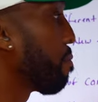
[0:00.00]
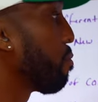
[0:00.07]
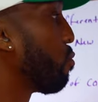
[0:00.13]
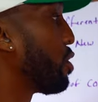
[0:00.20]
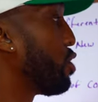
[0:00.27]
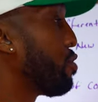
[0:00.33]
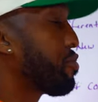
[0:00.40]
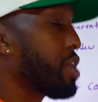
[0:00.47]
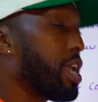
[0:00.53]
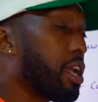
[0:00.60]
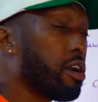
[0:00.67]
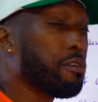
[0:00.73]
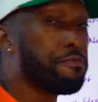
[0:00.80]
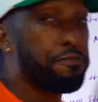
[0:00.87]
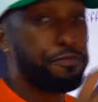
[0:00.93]
When you think
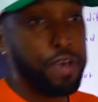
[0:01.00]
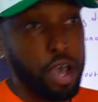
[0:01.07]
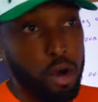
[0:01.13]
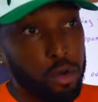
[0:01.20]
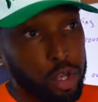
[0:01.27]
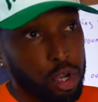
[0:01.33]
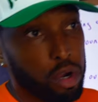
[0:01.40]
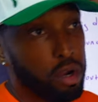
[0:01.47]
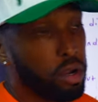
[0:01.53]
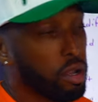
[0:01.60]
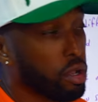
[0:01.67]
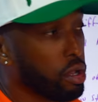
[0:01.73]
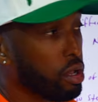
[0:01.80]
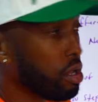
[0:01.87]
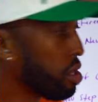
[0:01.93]
of failure,
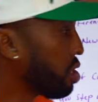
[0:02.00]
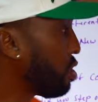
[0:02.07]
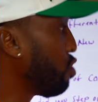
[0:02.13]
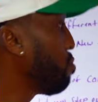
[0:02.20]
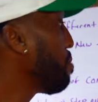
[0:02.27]
you